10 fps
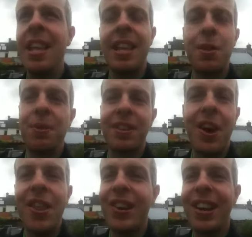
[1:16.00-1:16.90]
then there was
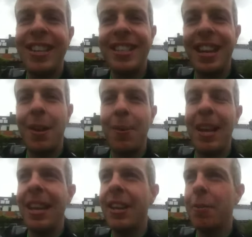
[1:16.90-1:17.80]
another crash a little
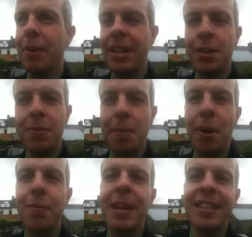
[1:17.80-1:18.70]
while later, but I used my
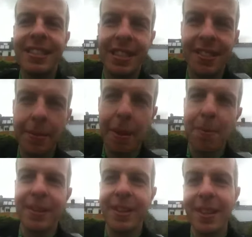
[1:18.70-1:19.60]
mountain bike skills to be
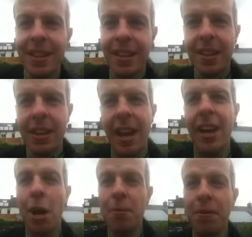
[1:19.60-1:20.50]
able
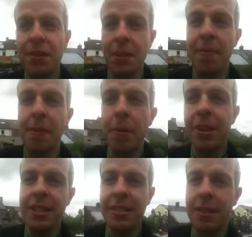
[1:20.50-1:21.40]
to hop over some of the
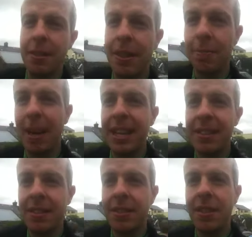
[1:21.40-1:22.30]
bodies and
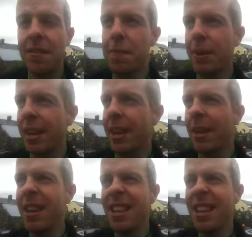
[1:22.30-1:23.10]
bikes and stuff. But